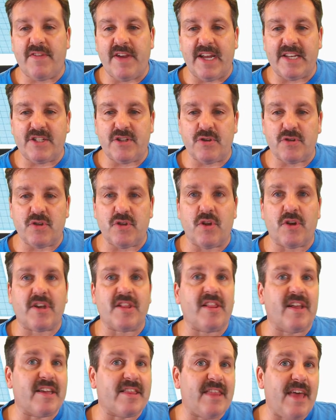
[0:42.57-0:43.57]
got yours
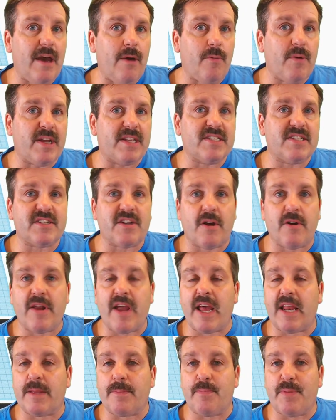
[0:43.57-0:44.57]
looking like that, we can start
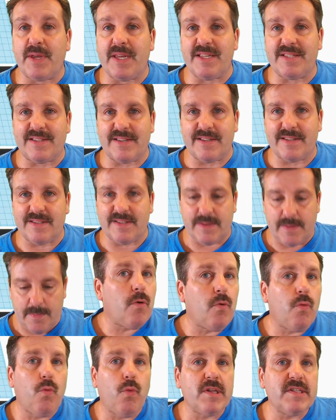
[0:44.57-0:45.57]
adding pieces.
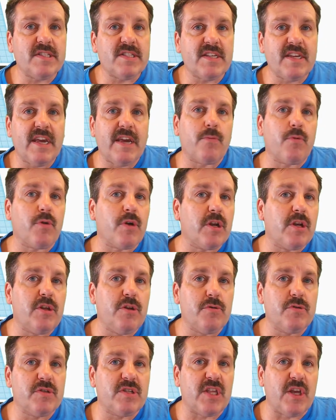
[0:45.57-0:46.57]
Once again, we're going to
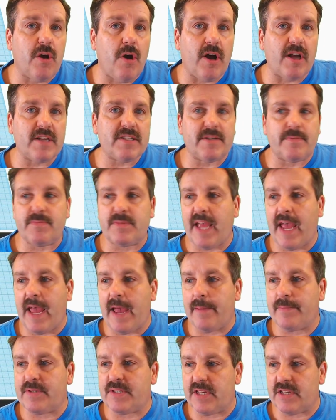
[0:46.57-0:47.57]
use the awesome
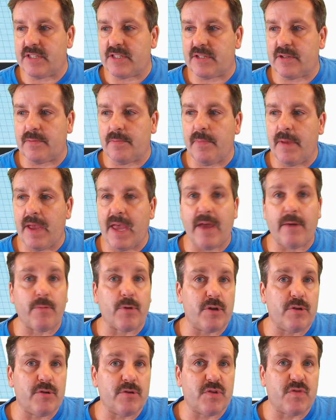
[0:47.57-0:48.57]
tab system, and we're
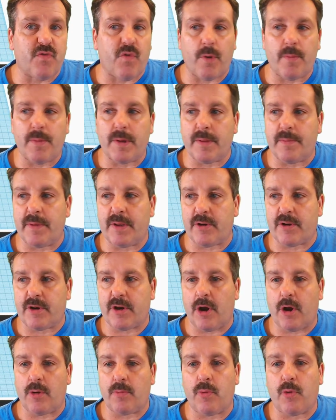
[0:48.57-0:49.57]
going to use 4 millimeter
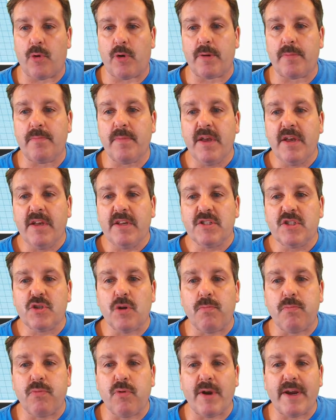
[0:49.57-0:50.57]
cardboard. So
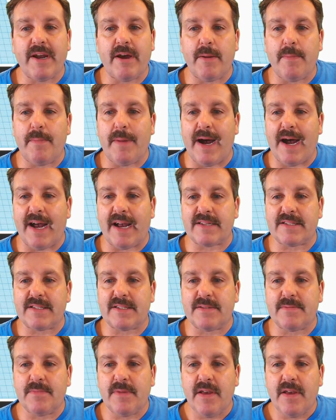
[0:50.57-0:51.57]
bring out a box.